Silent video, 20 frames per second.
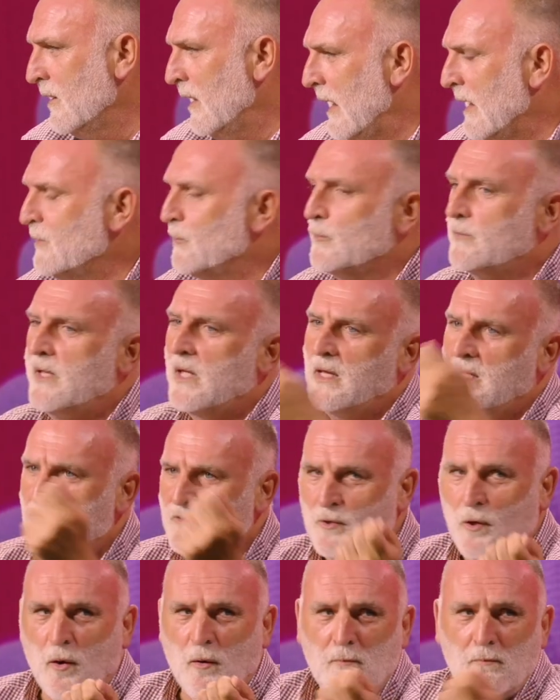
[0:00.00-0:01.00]
and to take us
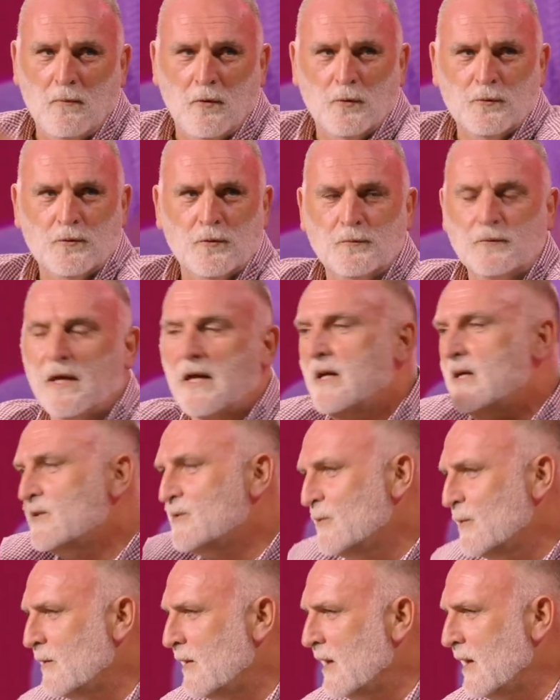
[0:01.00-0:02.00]
home or to take
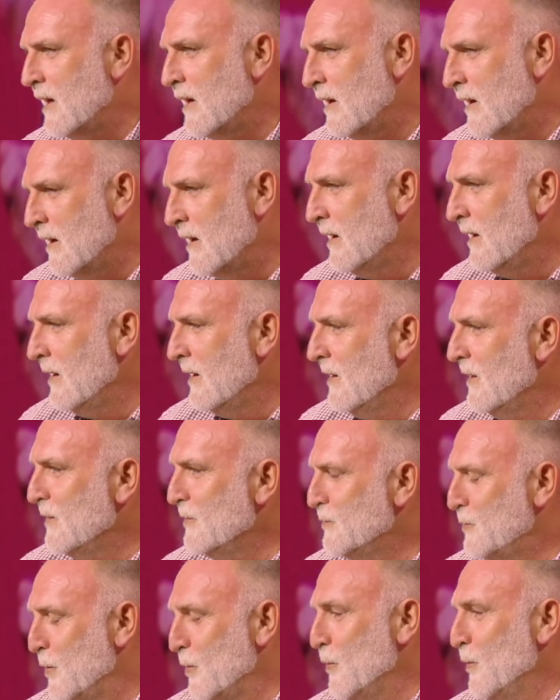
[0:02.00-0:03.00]
us to the,
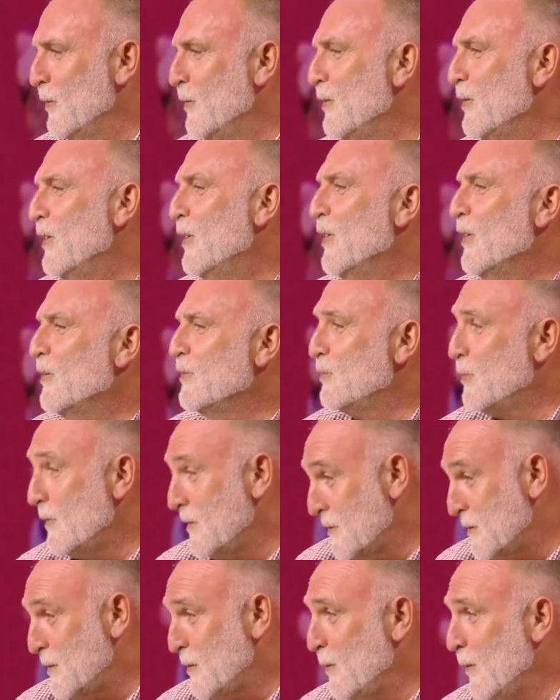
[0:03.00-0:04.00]
to, to
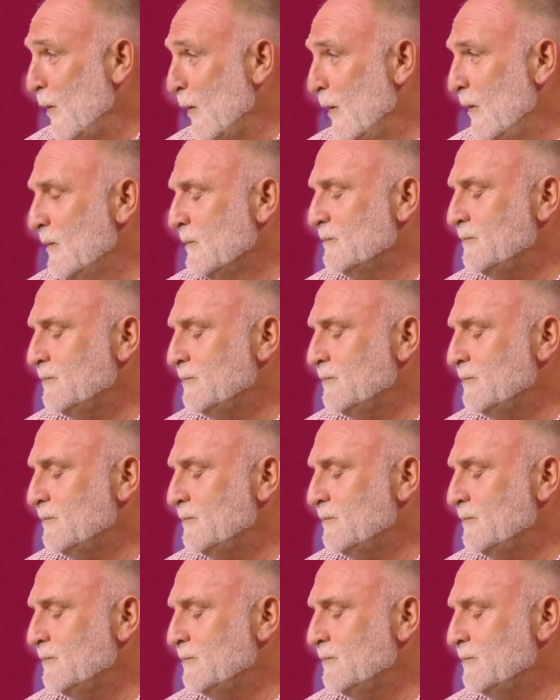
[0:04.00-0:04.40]
the school.